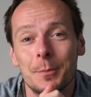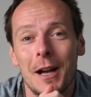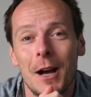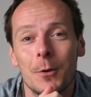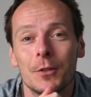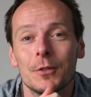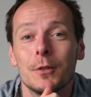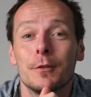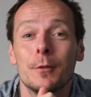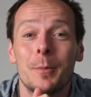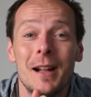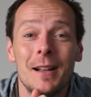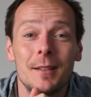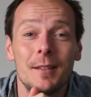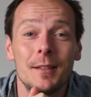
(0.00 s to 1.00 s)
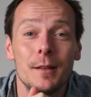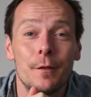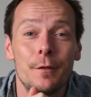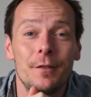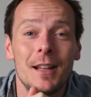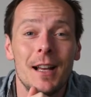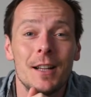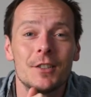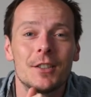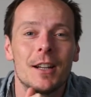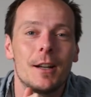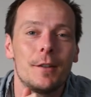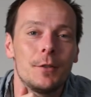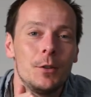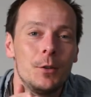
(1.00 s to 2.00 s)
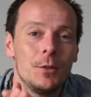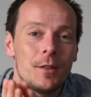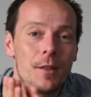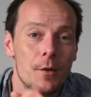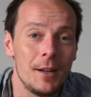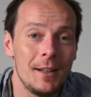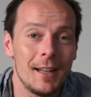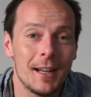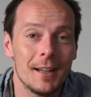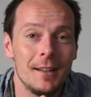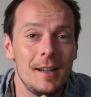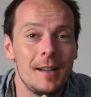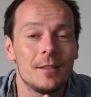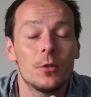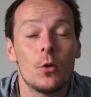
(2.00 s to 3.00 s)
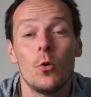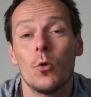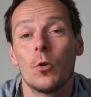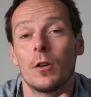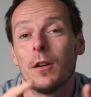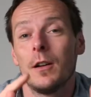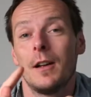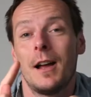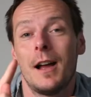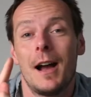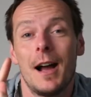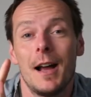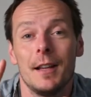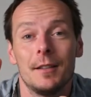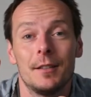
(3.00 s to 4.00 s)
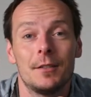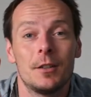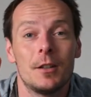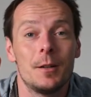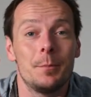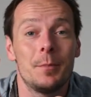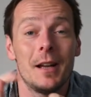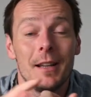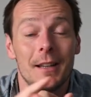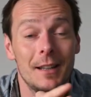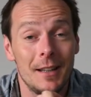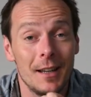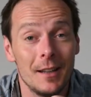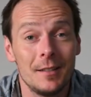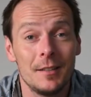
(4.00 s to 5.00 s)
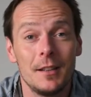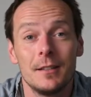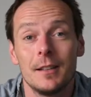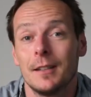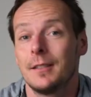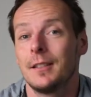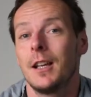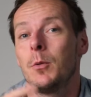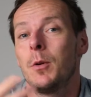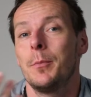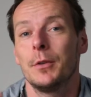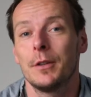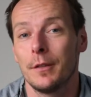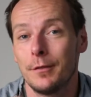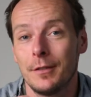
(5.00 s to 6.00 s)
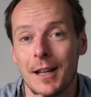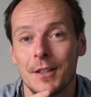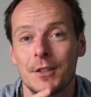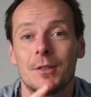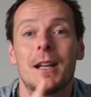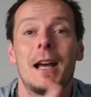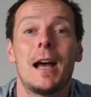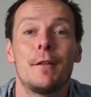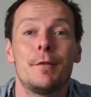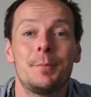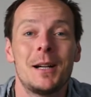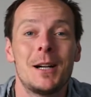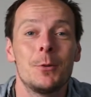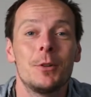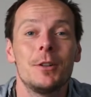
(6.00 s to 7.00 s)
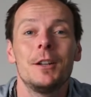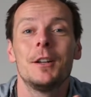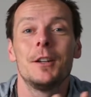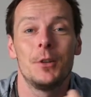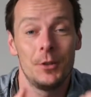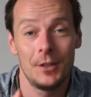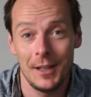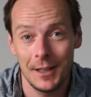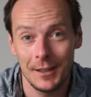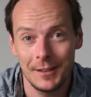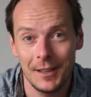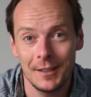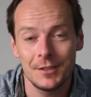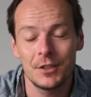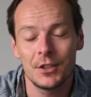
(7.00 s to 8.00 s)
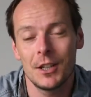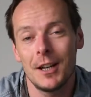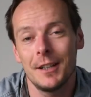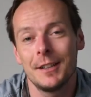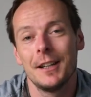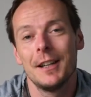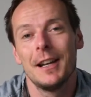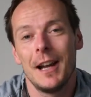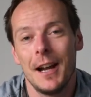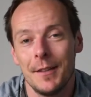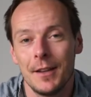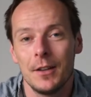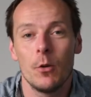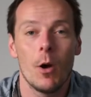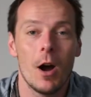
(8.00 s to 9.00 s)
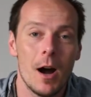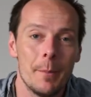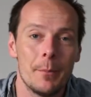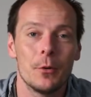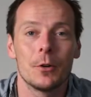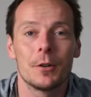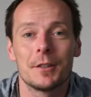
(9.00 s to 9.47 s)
power. So for balancing the flash, I often use 3 techniques, or I start by guessing. Let's say we put the flash to half power, you take a test shot, and then you up or